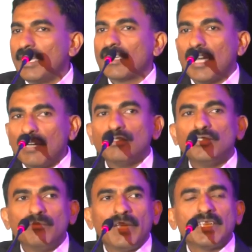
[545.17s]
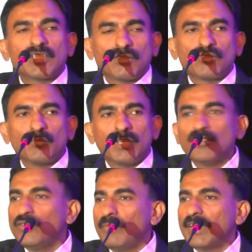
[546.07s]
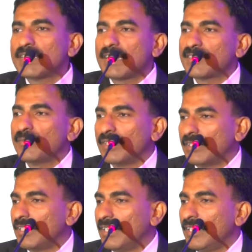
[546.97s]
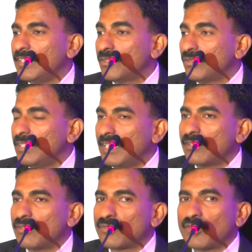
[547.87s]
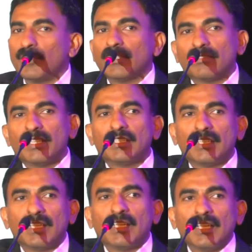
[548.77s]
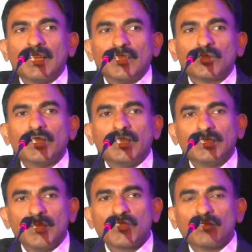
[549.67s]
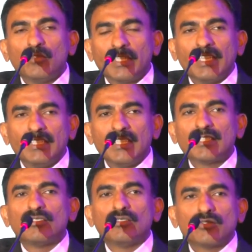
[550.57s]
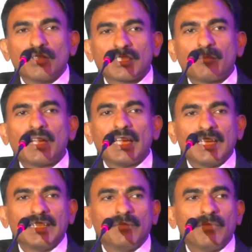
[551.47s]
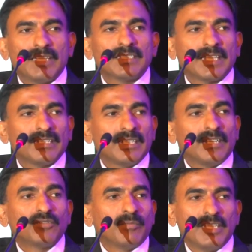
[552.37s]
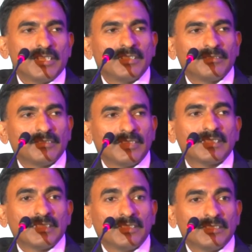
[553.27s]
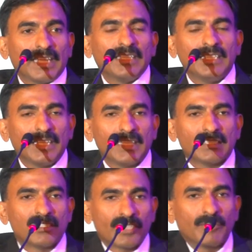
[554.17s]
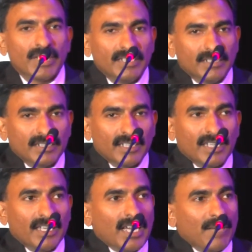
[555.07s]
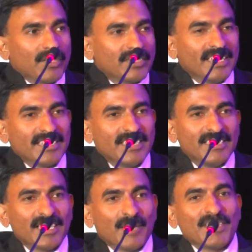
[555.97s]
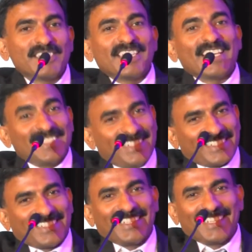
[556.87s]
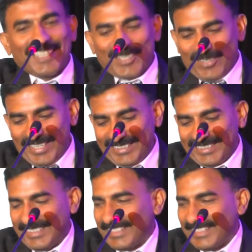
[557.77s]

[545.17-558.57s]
Because how do you manage consumer? How do you manage customer? It's totally uncontrollable, right? So in terms of looking at this, you look through a supply and demand side and how to manage it. That's the technique, that's the trick behind it. I'm not saying it's easy. I'm just saying as it is, all right?